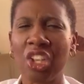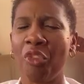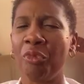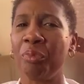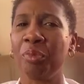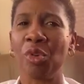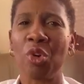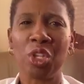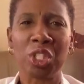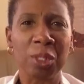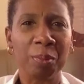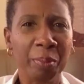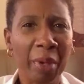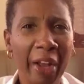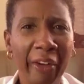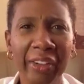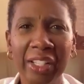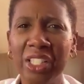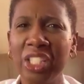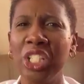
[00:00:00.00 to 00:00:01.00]
of
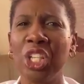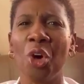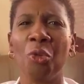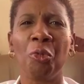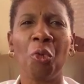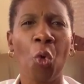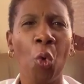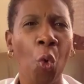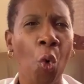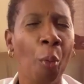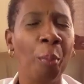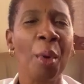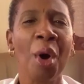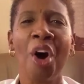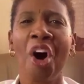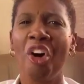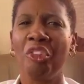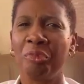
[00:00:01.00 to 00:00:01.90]
prosperity, of hope,